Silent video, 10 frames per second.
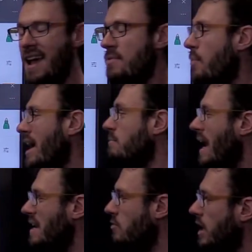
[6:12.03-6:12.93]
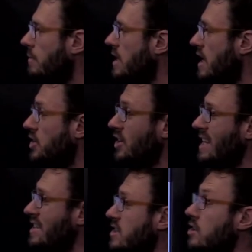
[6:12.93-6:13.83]
The pragmatic recommendation
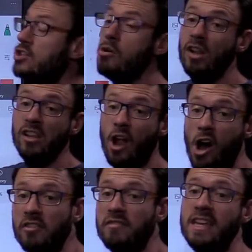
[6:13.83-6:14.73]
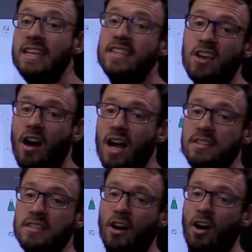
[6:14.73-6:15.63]
is to do a lot of these
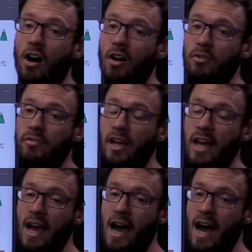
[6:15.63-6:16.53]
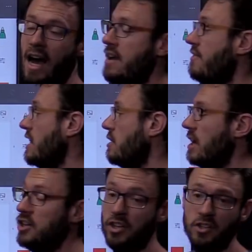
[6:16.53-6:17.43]
kinds of
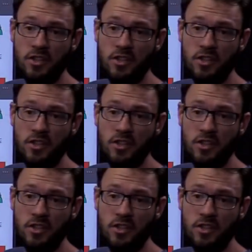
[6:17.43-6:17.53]
evaluation.